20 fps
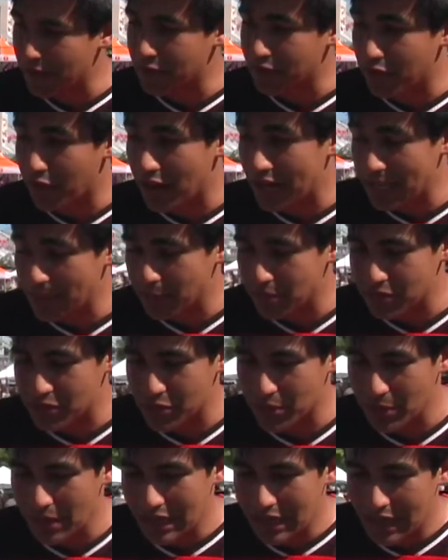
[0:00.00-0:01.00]
if they're unable
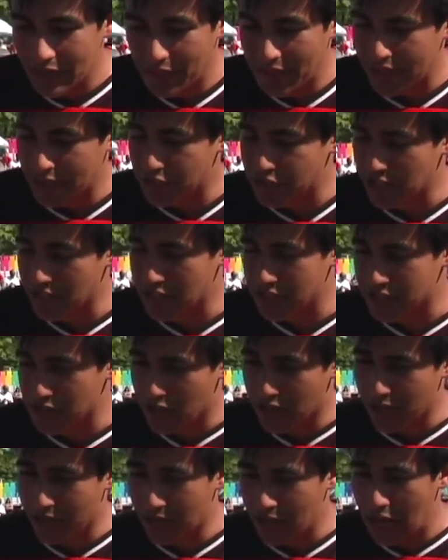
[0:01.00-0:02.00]
to, they can check us
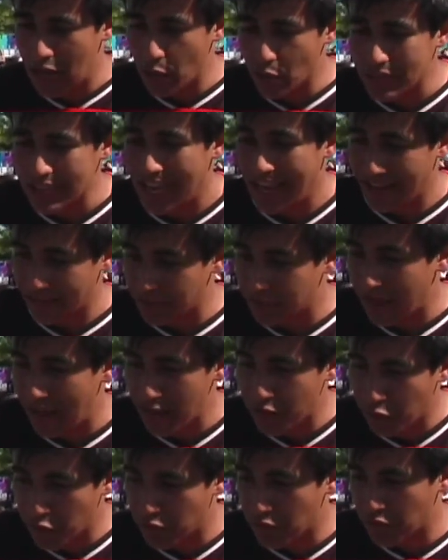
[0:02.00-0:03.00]
on, out at
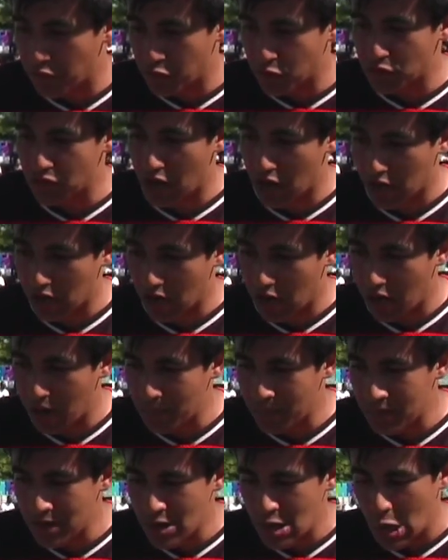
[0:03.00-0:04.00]

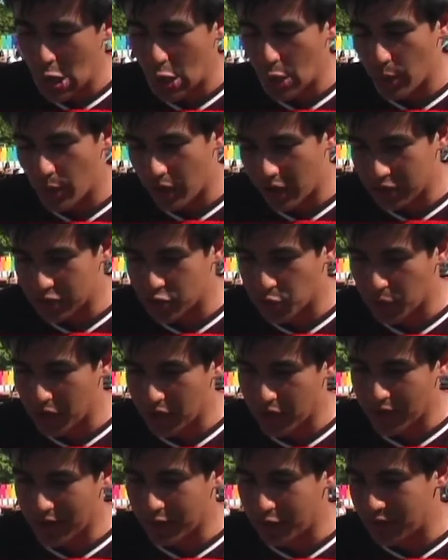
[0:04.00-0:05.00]
fiveholeforfood.com or we're on
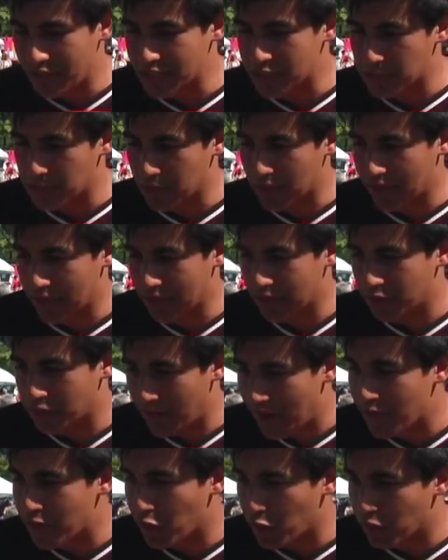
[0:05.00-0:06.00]
Twitter and Facebook at
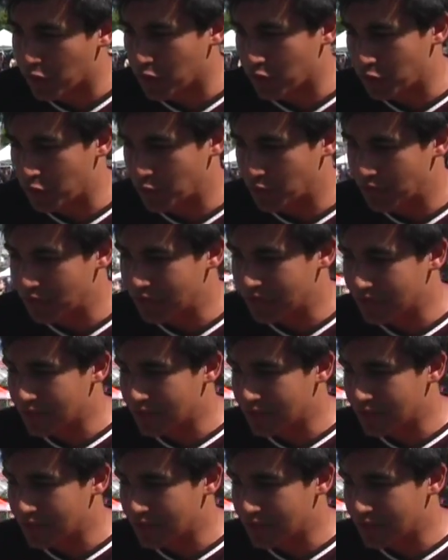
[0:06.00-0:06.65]
Five Hole for Food.